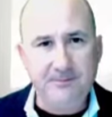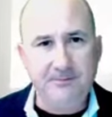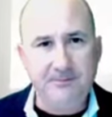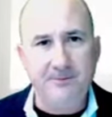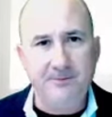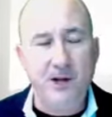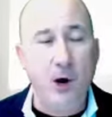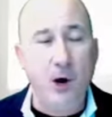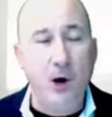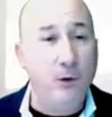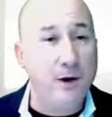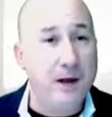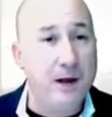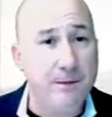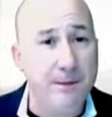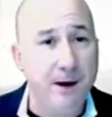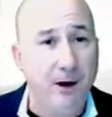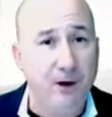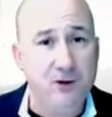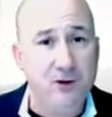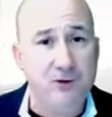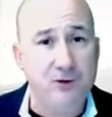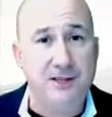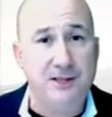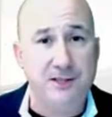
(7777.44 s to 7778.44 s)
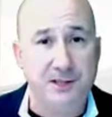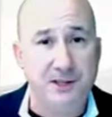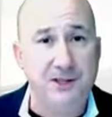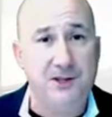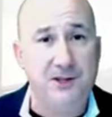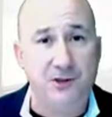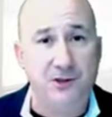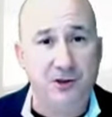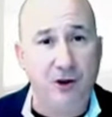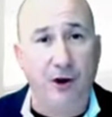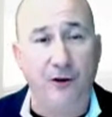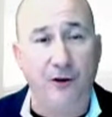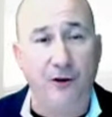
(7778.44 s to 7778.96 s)
No email address. This
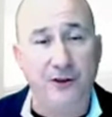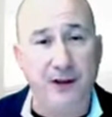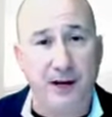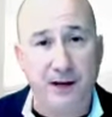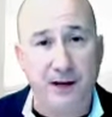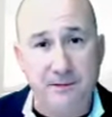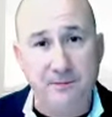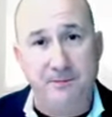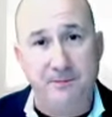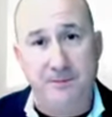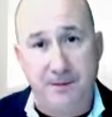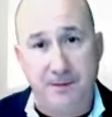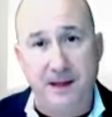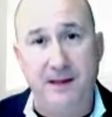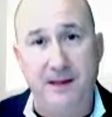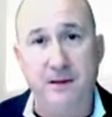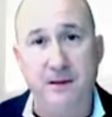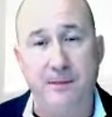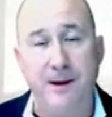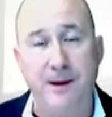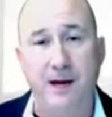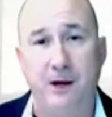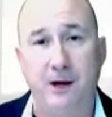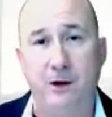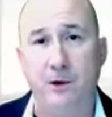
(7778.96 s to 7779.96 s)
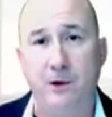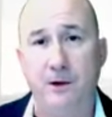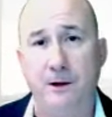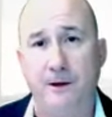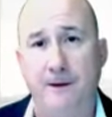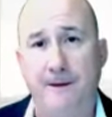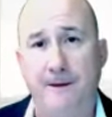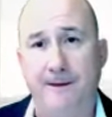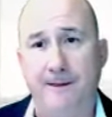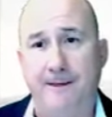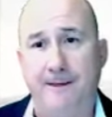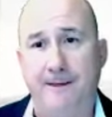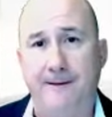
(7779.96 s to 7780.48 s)
is all done in the mail.
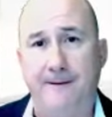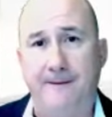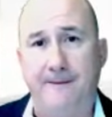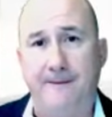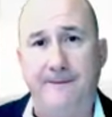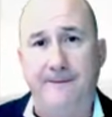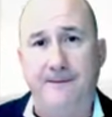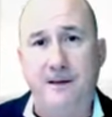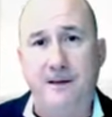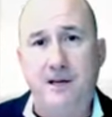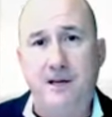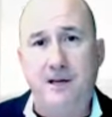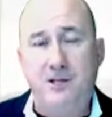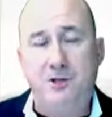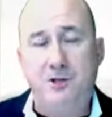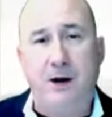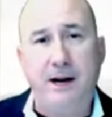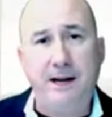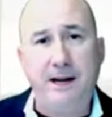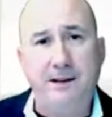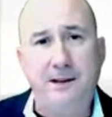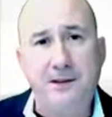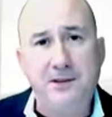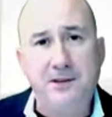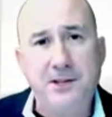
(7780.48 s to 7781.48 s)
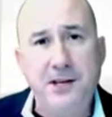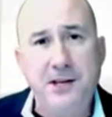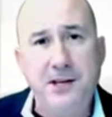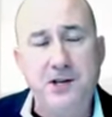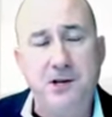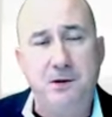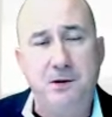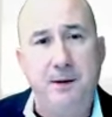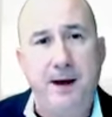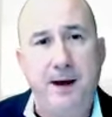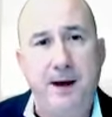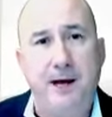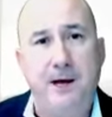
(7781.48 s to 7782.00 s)
So I had a decision
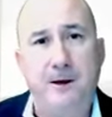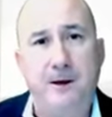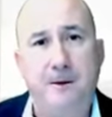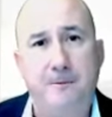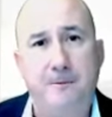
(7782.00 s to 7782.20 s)
to make.